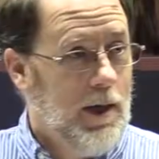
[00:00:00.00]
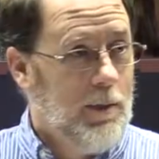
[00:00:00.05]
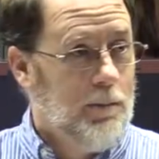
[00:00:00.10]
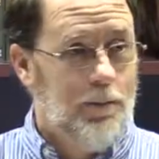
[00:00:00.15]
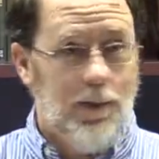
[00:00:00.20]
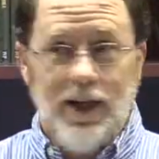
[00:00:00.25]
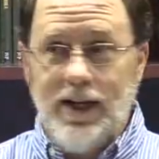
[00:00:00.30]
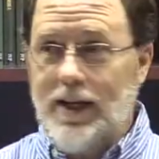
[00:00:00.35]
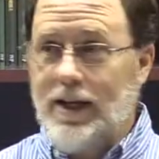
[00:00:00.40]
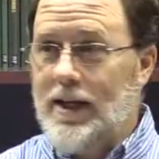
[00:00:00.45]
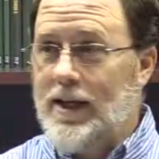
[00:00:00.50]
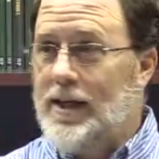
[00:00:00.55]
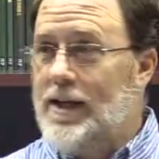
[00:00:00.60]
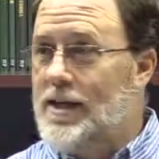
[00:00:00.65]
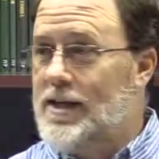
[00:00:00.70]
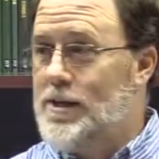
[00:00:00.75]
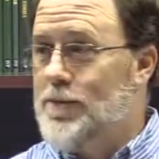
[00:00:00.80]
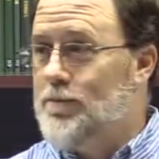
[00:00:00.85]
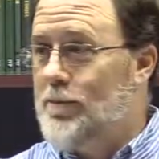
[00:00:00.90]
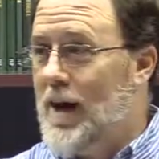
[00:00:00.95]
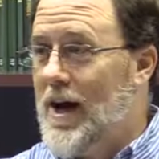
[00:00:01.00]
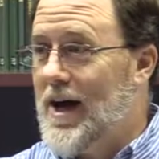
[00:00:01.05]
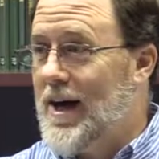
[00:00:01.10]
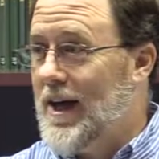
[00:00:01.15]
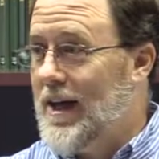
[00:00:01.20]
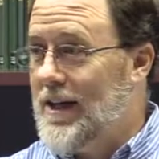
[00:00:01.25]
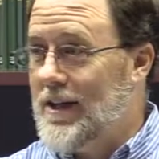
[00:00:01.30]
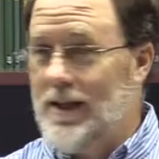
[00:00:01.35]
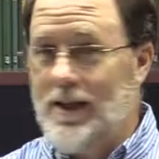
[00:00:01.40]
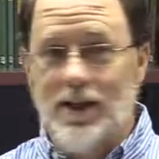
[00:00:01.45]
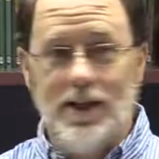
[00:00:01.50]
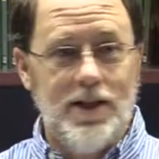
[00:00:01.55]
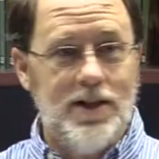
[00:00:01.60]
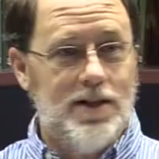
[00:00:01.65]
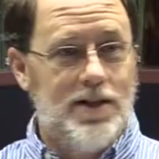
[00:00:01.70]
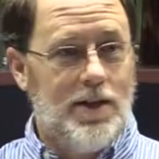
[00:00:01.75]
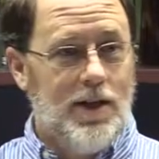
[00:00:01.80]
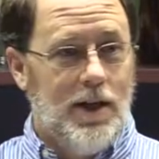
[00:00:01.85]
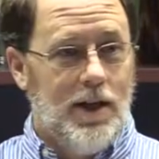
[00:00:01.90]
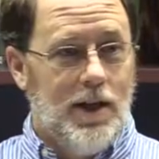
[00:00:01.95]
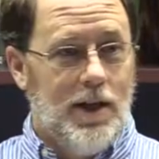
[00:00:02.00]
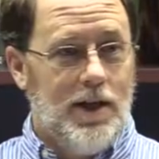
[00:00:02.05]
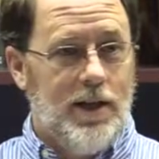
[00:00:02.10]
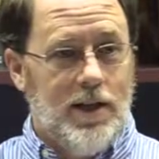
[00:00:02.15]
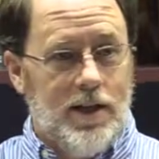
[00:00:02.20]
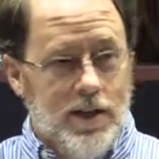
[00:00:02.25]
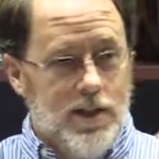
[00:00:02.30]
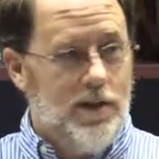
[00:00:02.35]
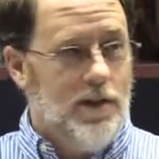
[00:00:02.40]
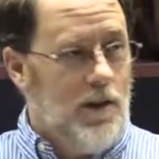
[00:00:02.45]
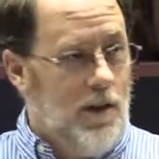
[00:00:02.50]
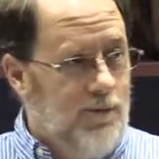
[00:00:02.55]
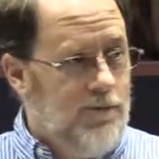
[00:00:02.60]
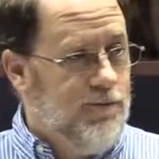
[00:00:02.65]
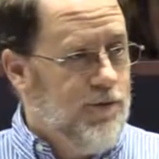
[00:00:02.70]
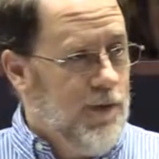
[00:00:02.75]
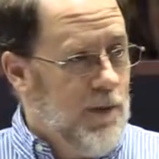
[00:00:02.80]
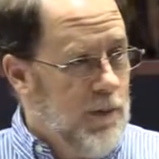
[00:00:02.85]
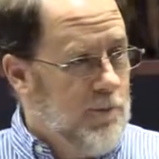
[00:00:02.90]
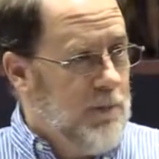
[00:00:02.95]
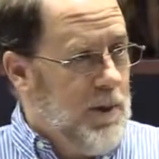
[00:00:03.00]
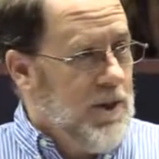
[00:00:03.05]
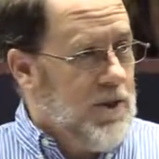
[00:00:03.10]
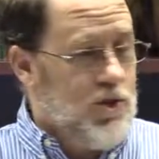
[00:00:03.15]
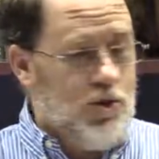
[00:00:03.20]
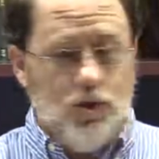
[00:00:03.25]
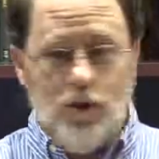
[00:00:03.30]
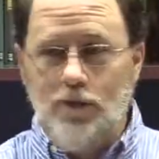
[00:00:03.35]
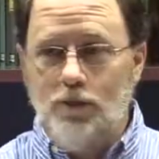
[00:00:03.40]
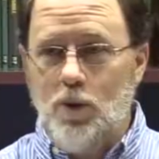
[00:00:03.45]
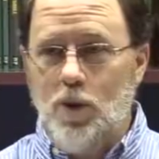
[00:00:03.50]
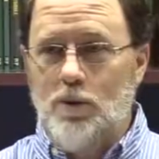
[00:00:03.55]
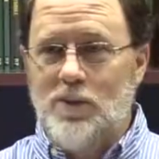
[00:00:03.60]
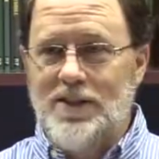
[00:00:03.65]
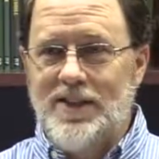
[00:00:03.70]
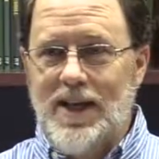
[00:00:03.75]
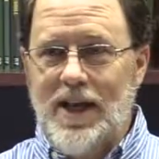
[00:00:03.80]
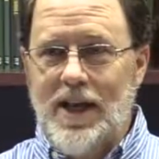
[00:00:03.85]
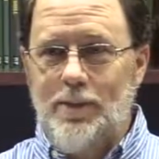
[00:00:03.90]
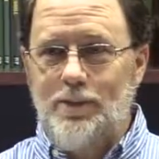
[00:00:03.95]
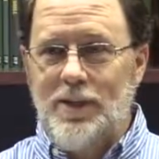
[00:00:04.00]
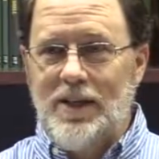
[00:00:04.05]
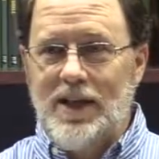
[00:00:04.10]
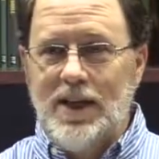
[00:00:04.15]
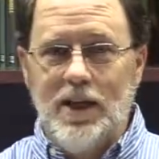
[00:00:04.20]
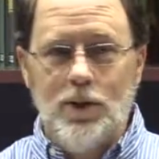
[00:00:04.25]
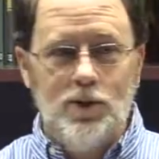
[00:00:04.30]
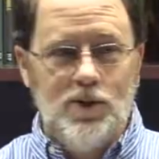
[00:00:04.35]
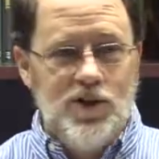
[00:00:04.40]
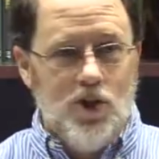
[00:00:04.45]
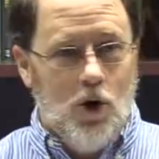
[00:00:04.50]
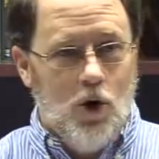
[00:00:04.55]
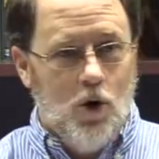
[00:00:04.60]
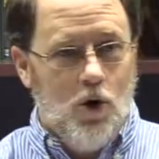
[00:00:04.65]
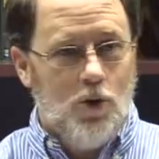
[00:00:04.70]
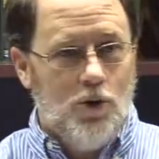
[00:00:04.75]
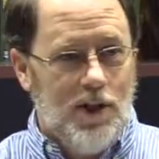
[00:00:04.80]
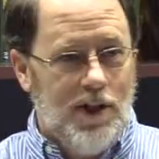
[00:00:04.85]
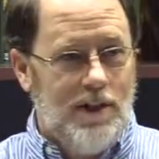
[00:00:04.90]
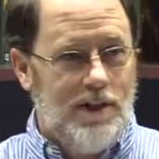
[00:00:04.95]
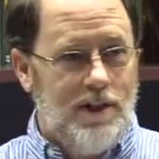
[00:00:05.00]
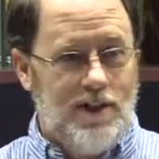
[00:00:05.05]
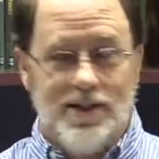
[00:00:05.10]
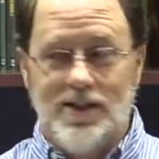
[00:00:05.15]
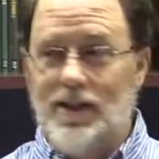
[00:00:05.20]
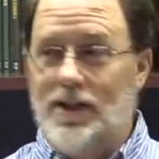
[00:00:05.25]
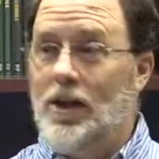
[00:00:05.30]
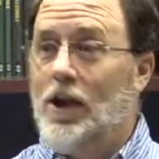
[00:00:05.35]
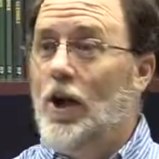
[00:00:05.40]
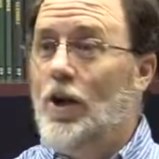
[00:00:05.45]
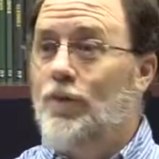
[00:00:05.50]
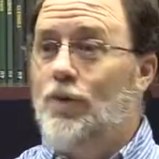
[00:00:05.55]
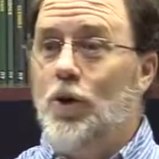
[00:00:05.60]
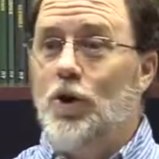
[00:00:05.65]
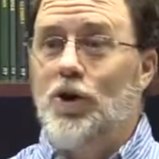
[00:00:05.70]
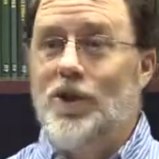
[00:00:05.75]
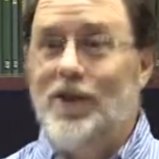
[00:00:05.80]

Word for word: But in his mind, in his, in his a picture of what was happening, he was holding this thing for